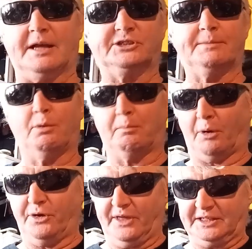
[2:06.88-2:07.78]
simple
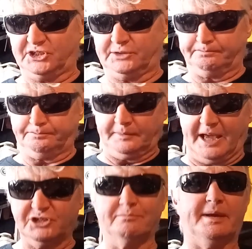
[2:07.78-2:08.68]
brew that
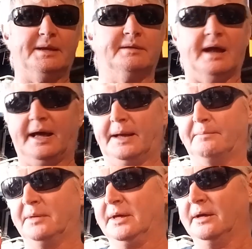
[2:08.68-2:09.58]
hasn't been,
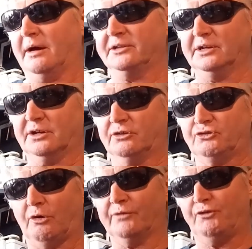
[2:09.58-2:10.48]
I didn't
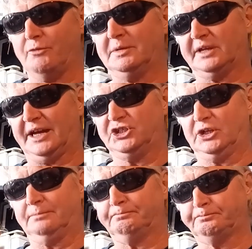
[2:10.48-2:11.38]
control the
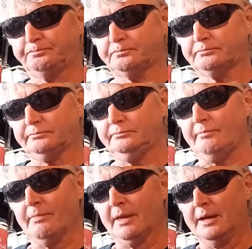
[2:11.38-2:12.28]
fermentation.
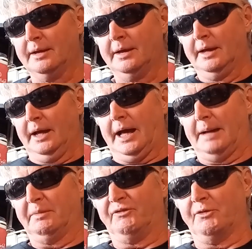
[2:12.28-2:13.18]

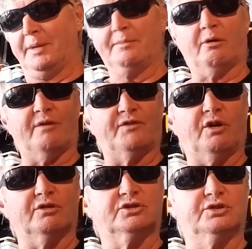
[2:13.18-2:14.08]
If you remember, I
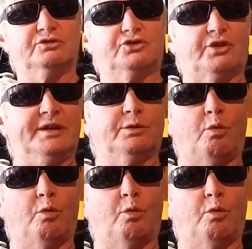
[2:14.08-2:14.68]
forgot to treat the